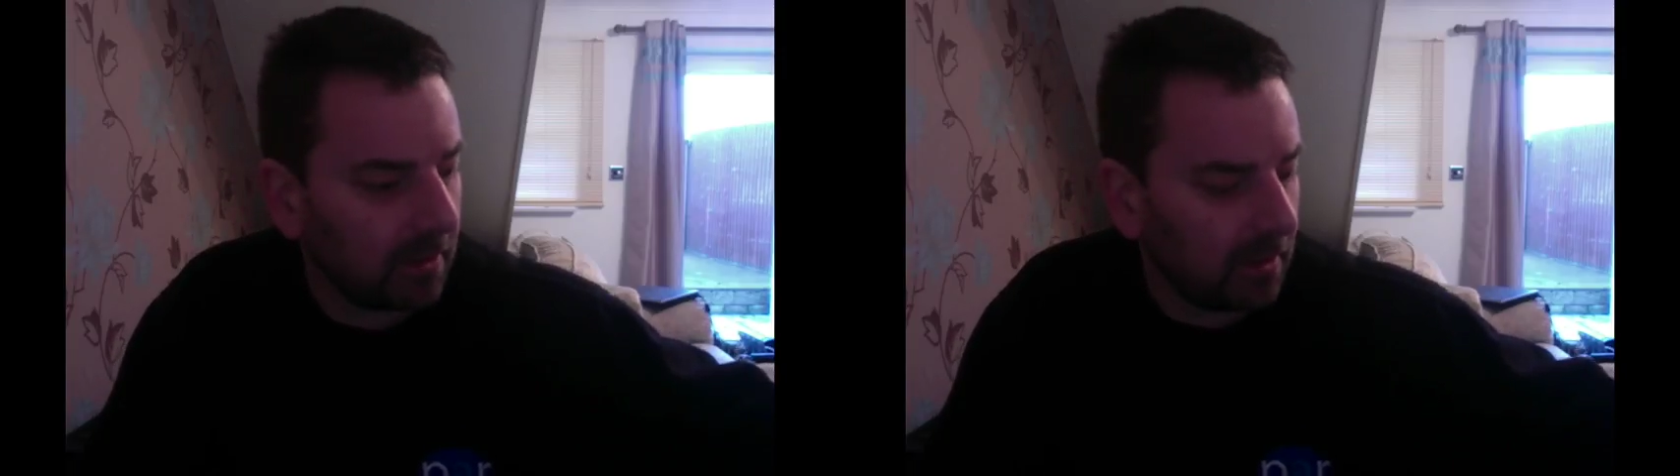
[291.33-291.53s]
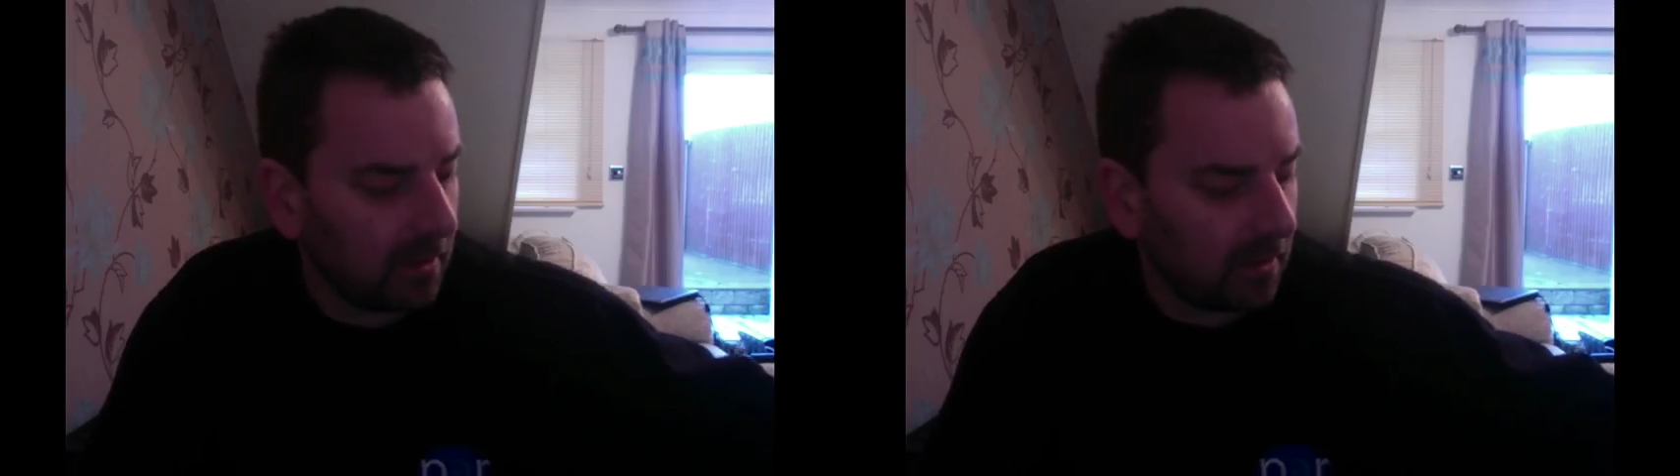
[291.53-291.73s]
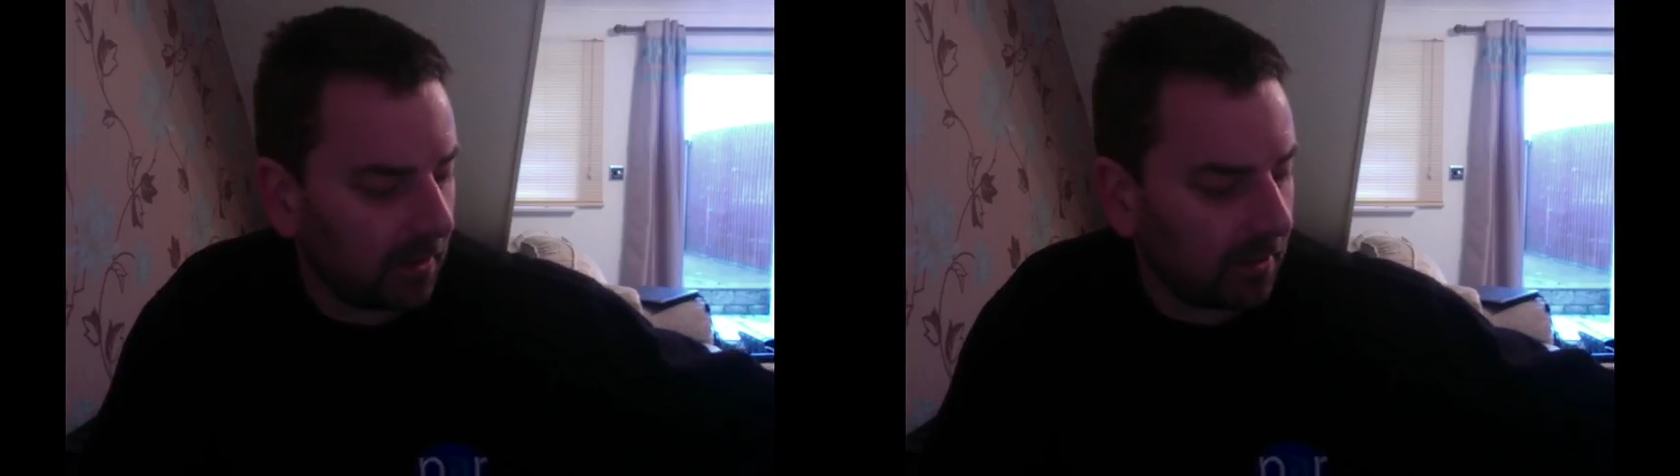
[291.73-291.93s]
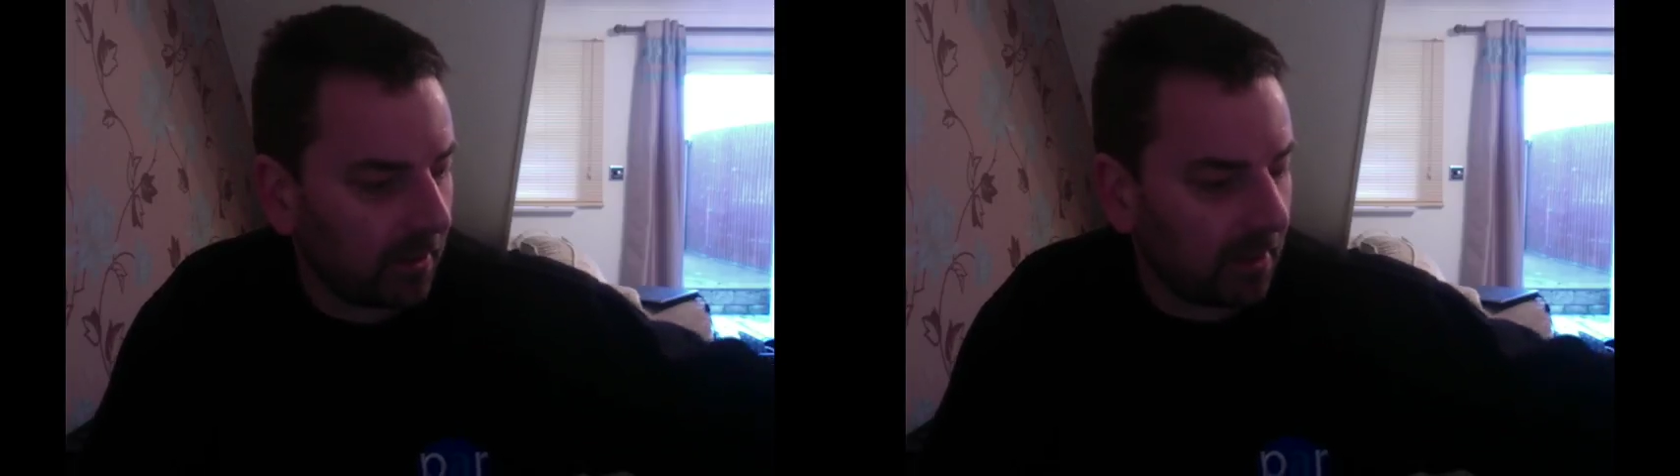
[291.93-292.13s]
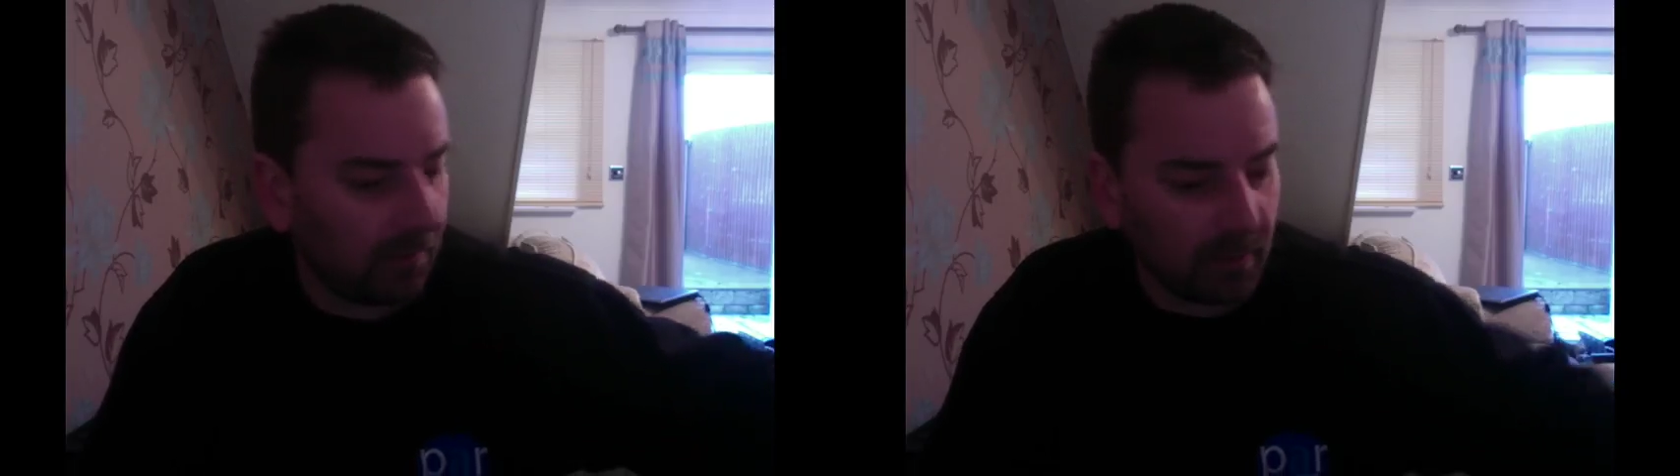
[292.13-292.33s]
I
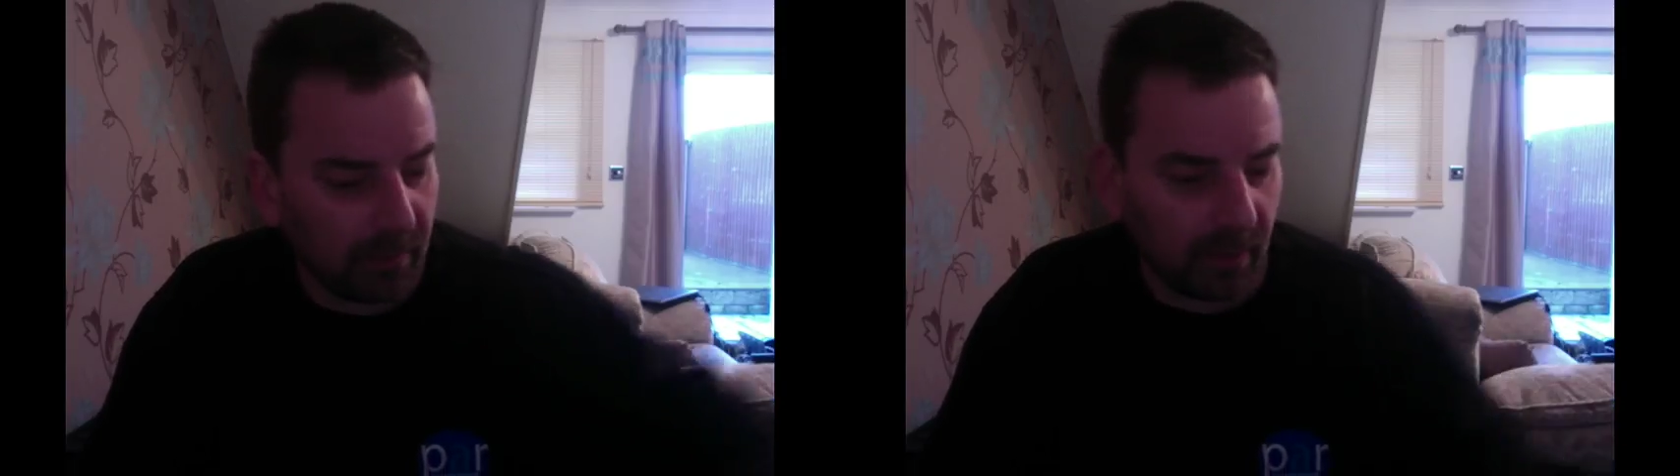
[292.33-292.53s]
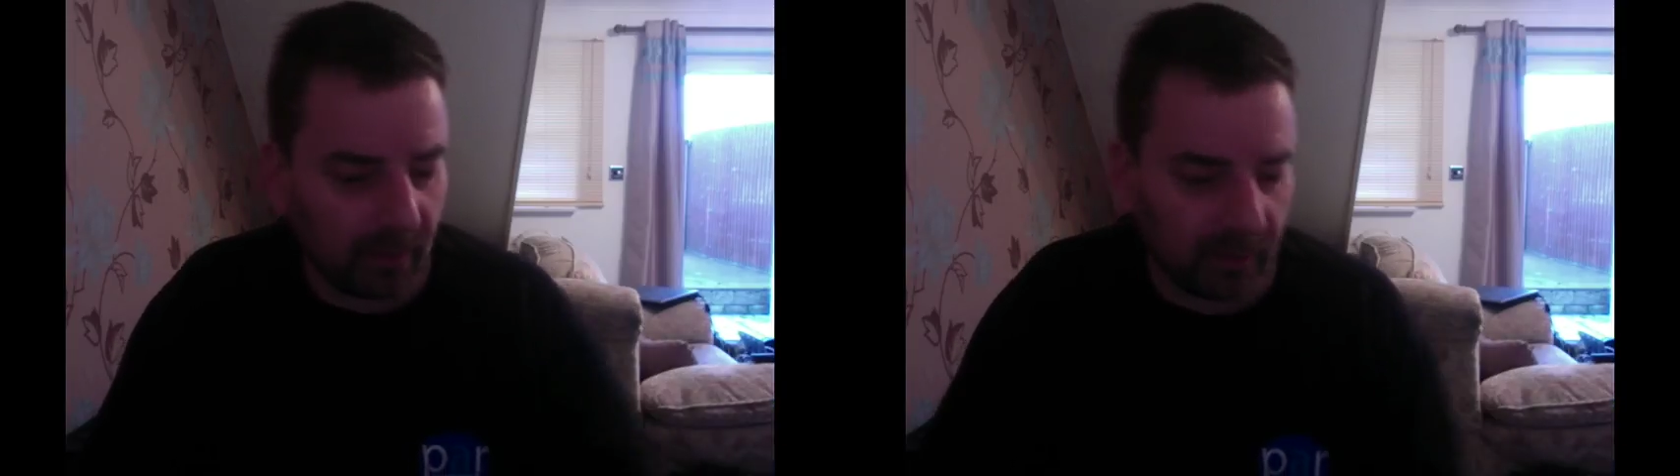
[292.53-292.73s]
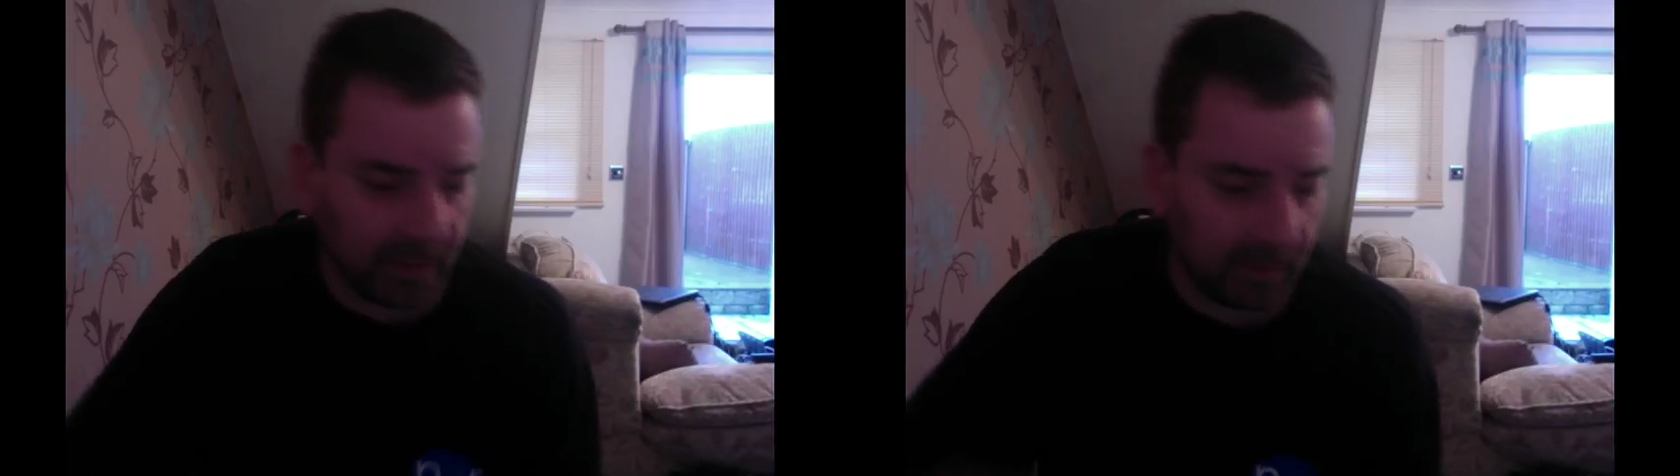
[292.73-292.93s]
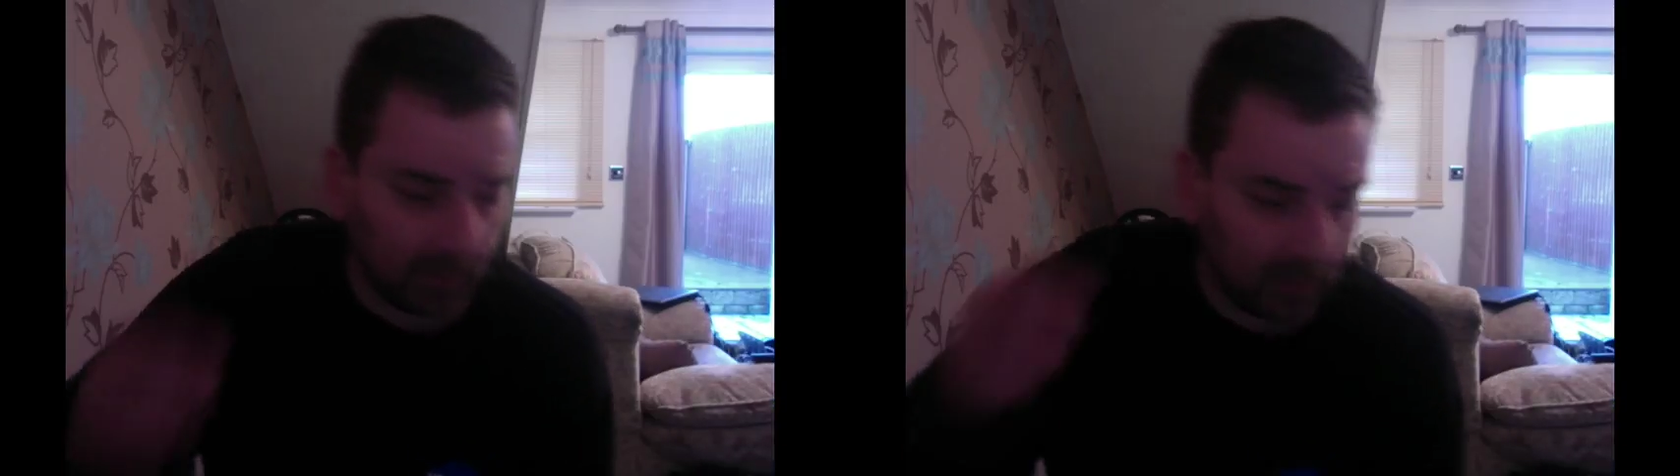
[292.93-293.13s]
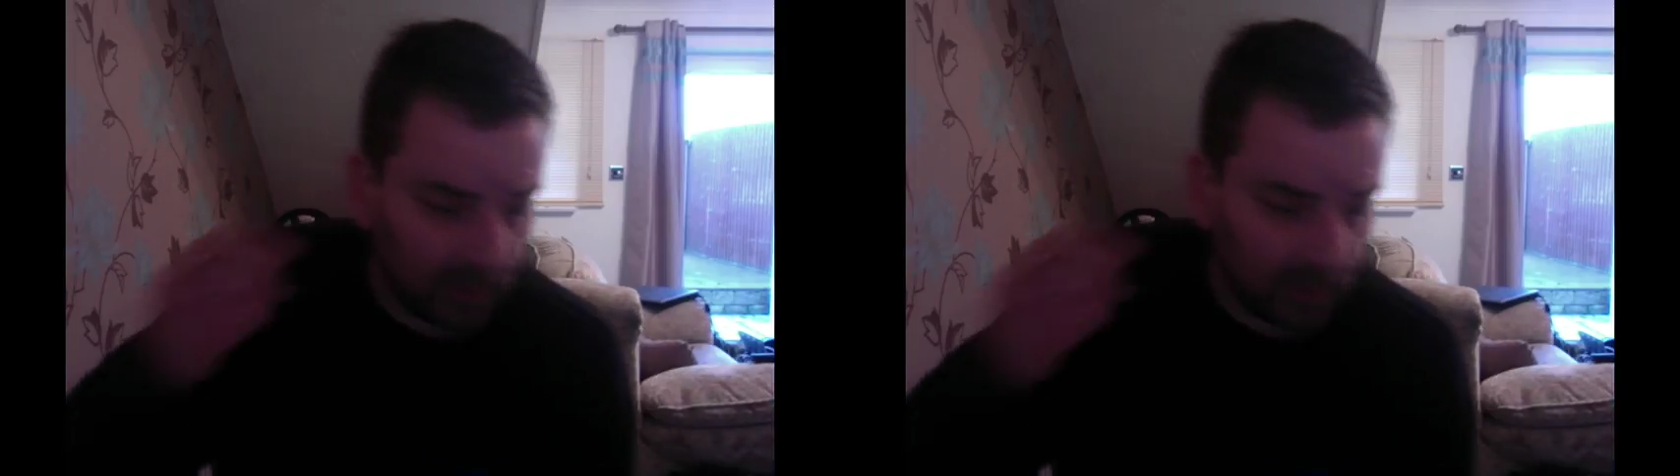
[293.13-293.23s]
don't have a component cable.